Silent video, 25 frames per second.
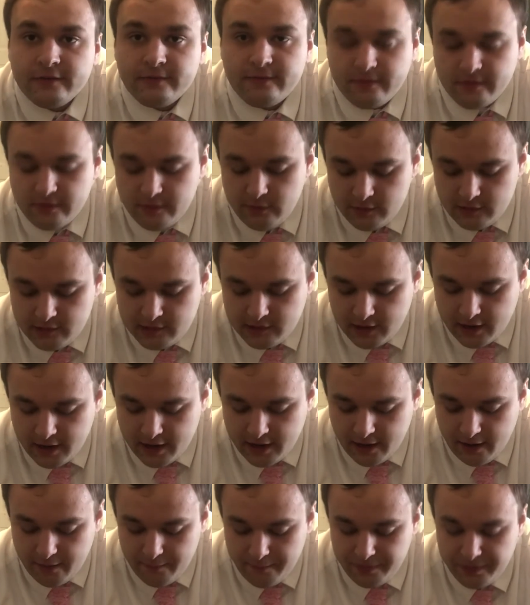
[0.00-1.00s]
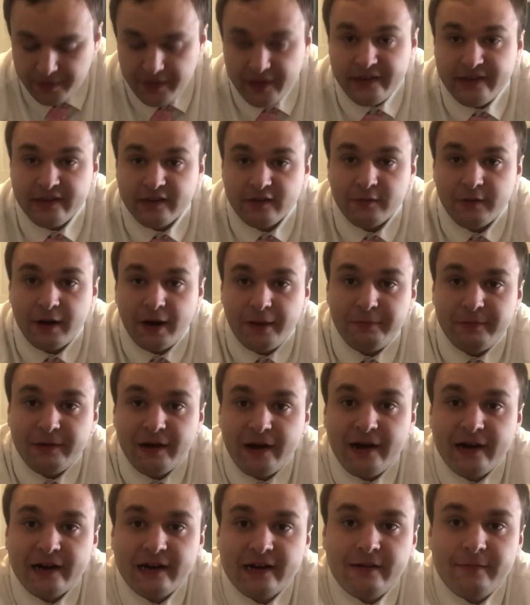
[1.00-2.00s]
fruit, this is what I'm
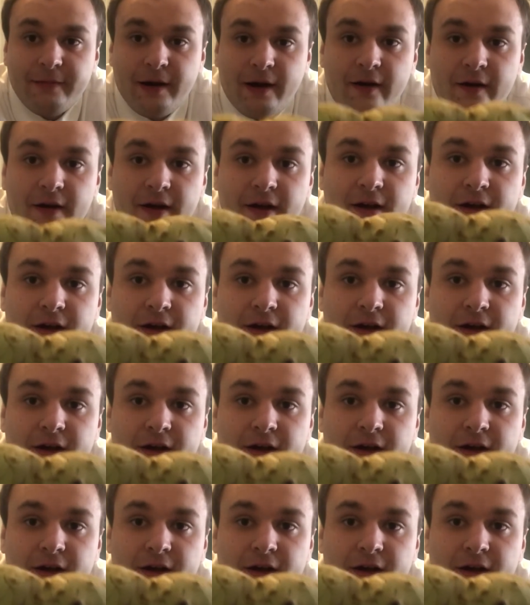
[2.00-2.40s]
talking about.